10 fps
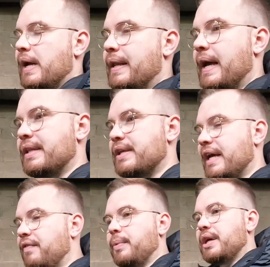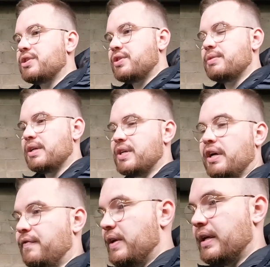And then you give away a
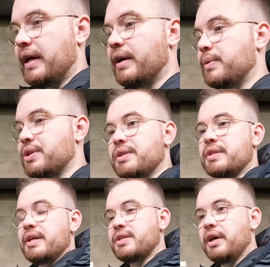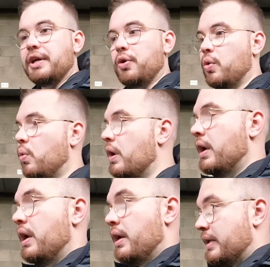silly free kick, which leads to a silly goal.
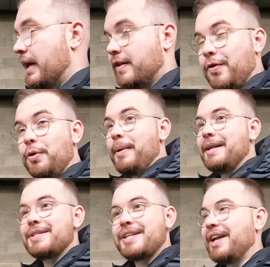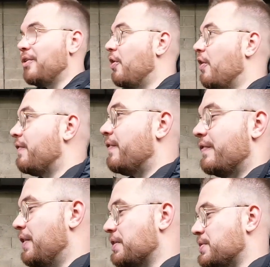you get two men sent off.
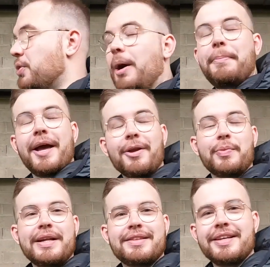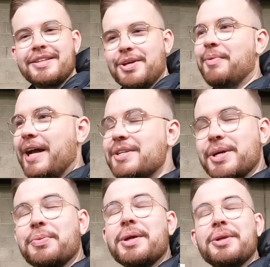There's not a better way to summarise
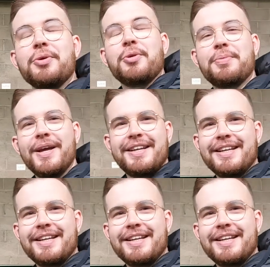Celtic in Europe.